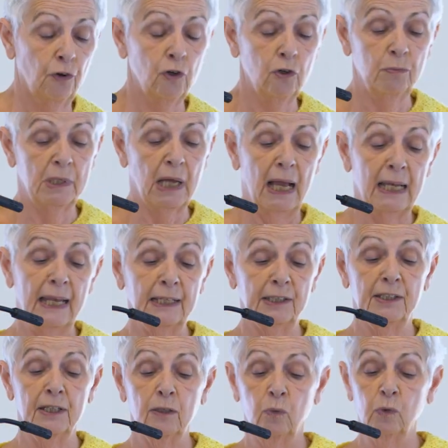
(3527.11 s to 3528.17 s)
for whom
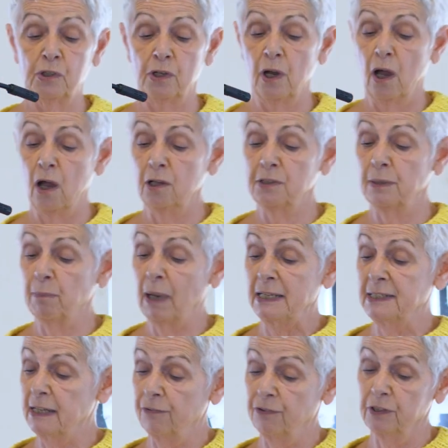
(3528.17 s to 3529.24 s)
dialectic was an art and
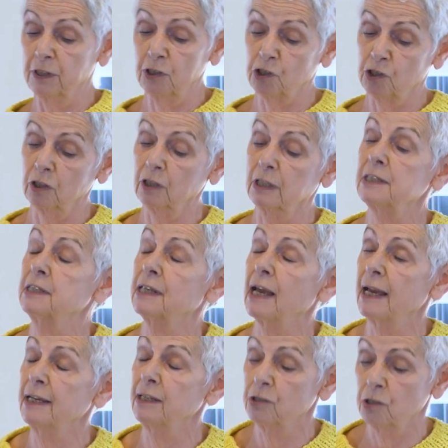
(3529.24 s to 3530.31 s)
by definition
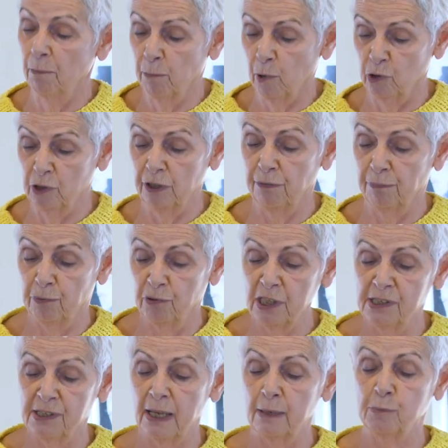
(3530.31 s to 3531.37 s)
contained a body of
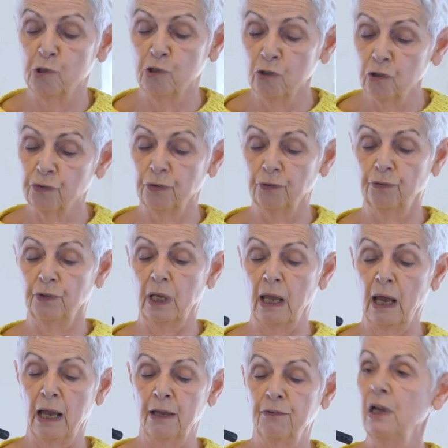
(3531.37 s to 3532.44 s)
precepts useful for
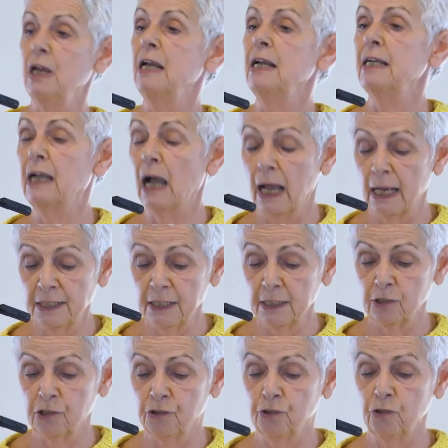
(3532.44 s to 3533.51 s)
life,
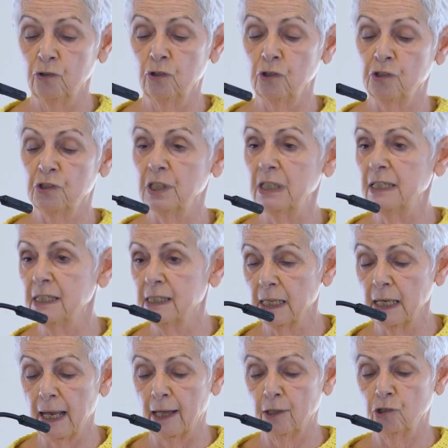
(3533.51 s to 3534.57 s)
guiding students to
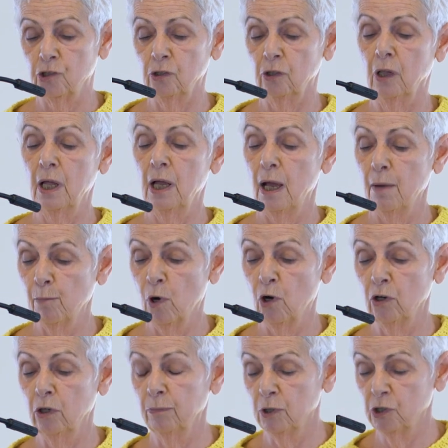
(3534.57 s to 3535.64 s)
intellectual and
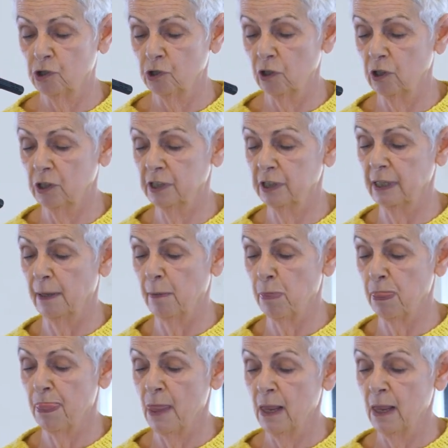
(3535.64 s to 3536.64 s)
moral maturity.